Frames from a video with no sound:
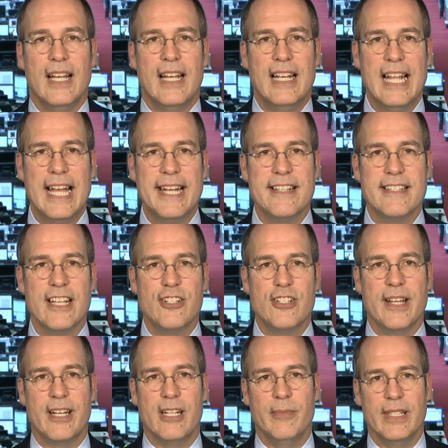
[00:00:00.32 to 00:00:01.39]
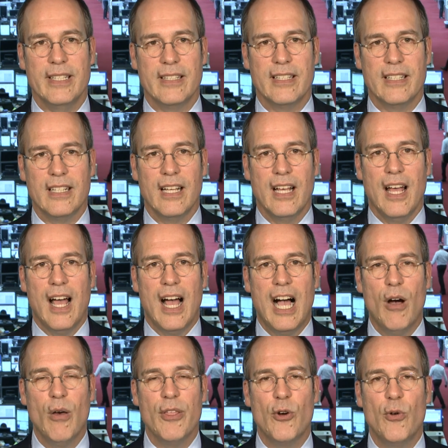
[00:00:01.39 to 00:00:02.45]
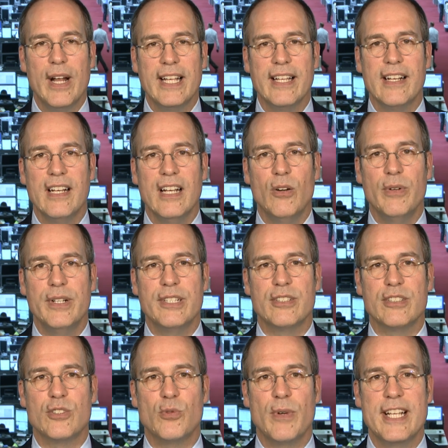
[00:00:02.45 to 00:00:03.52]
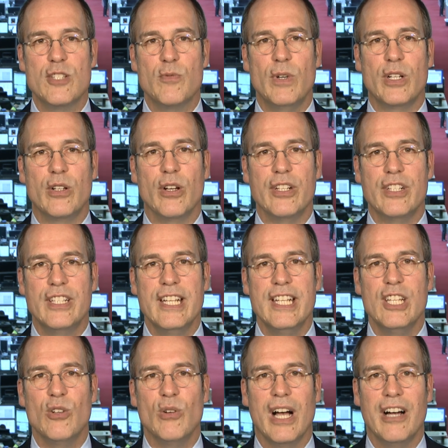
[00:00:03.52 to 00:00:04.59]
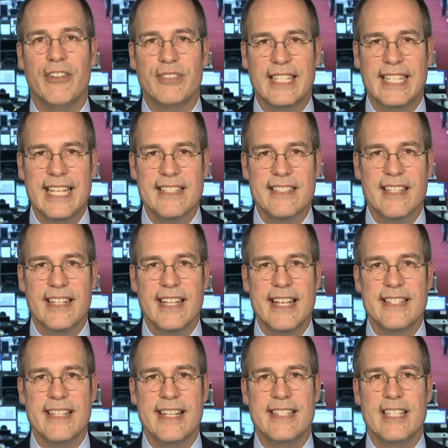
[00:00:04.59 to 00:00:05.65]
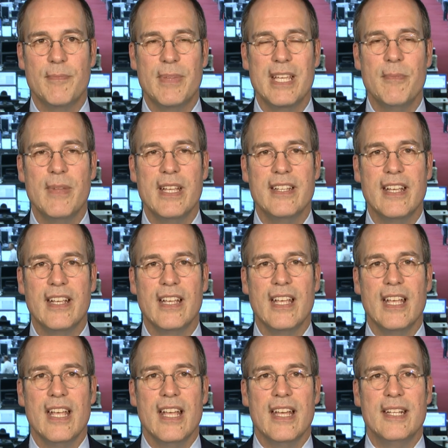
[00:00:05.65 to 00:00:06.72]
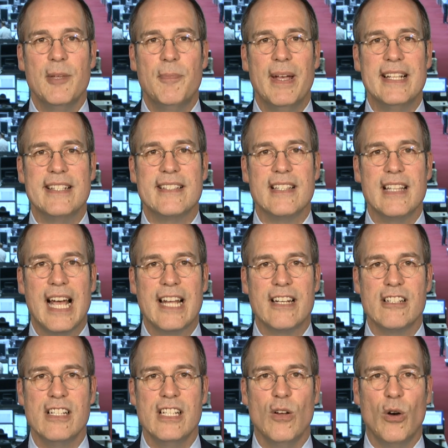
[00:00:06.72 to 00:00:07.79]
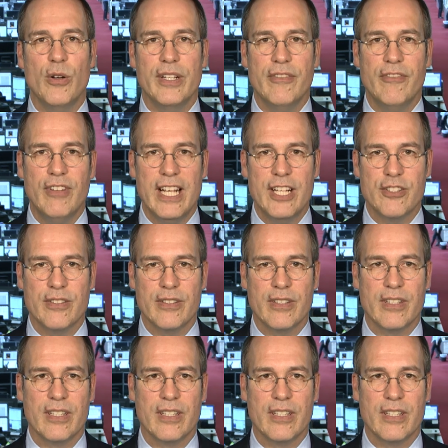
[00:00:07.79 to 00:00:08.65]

Ladies and gentlemen, how the record low interest rates will continue after yesterday's ECB meeting depends largely on inflation.